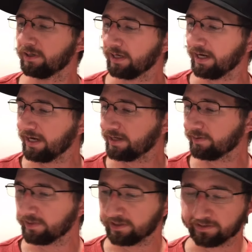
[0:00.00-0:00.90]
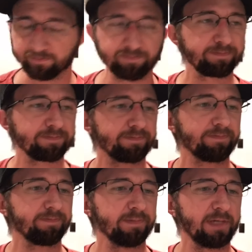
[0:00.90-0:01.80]
I am an
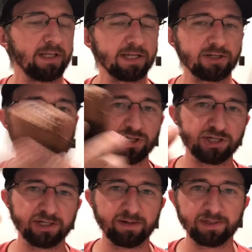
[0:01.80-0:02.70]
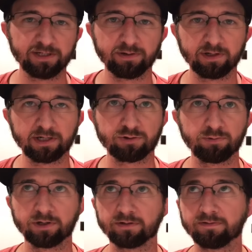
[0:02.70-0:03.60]
electrician. I've been doing electrical
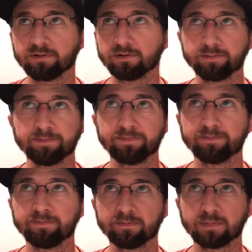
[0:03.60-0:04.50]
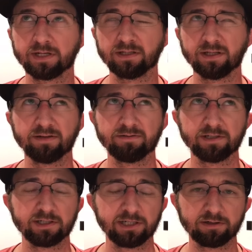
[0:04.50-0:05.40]
work for
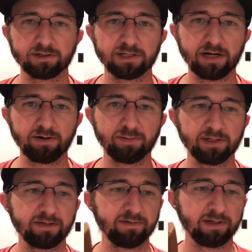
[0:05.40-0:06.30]
11 years now, I believe.